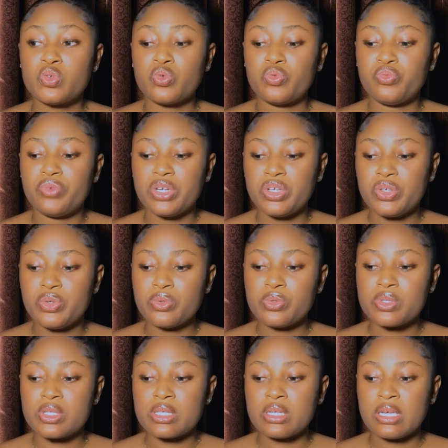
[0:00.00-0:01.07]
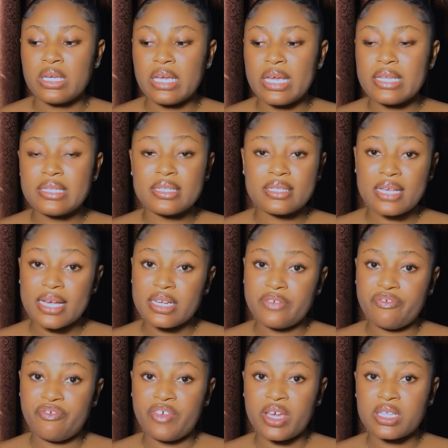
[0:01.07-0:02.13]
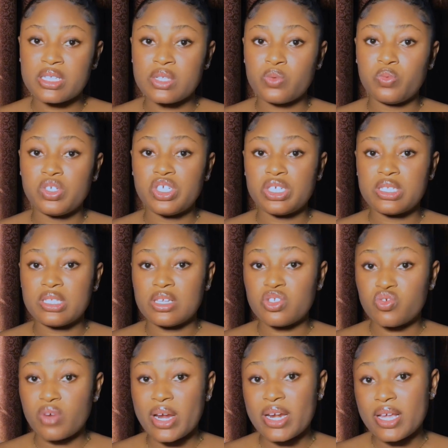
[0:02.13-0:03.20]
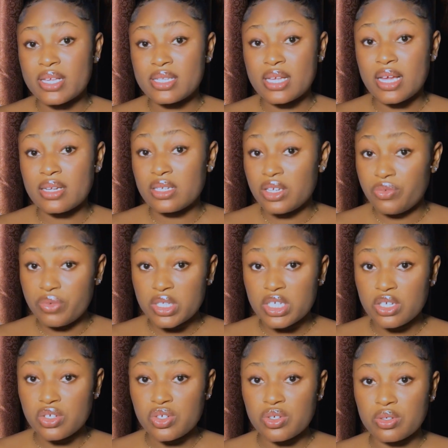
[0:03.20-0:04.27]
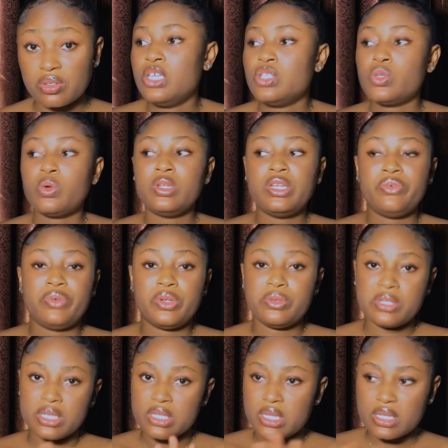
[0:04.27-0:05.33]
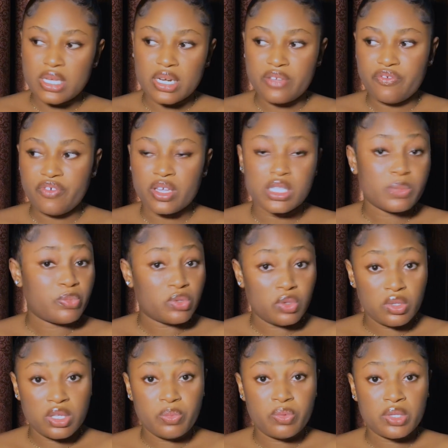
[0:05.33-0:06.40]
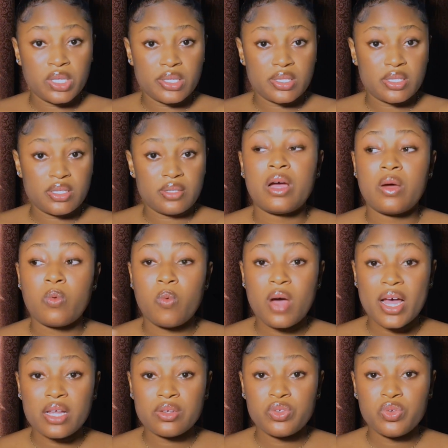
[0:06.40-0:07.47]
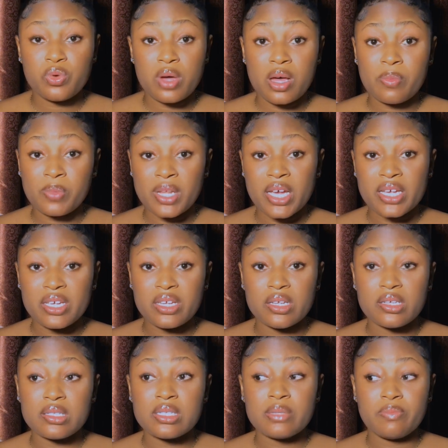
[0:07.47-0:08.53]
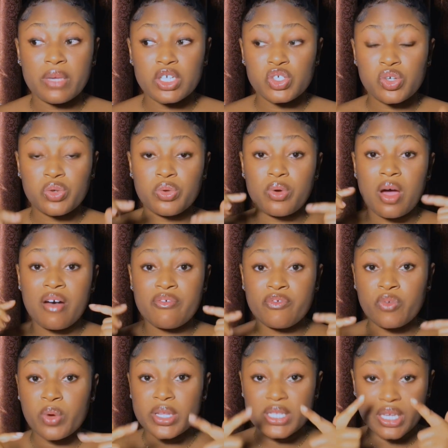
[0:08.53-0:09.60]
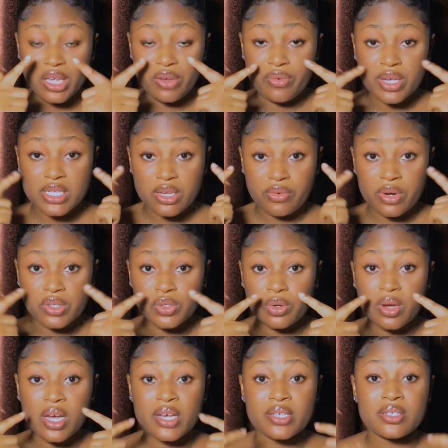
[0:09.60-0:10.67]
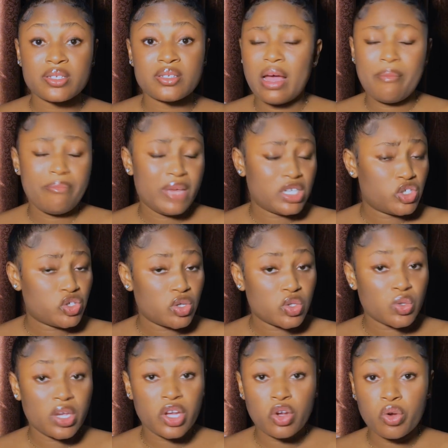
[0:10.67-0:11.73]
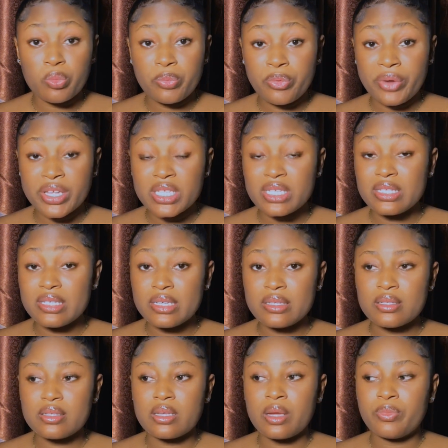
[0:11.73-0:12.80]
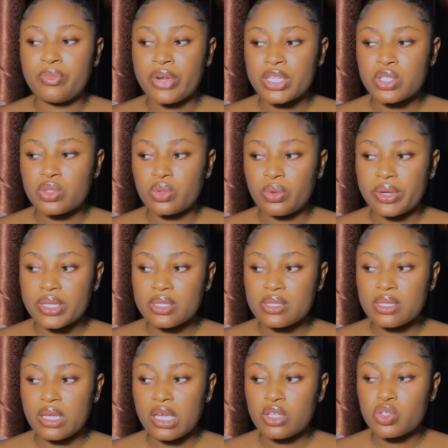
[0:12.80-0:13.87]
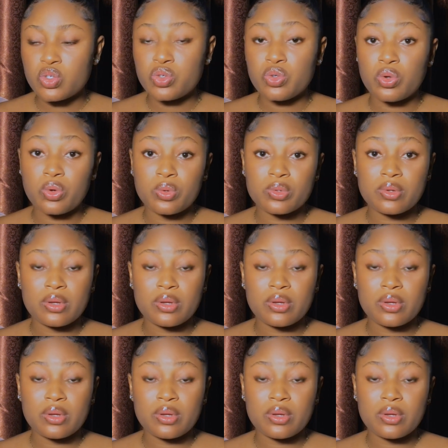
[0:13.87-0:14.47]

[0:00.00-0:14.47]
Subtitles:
to reduce its side effects, which is the dryness and irritation. It only reduces the side effects but not the potency. And while you're applying it, make sure you avoid the areas around your eyes, and make sure to incorporate this retinoids into your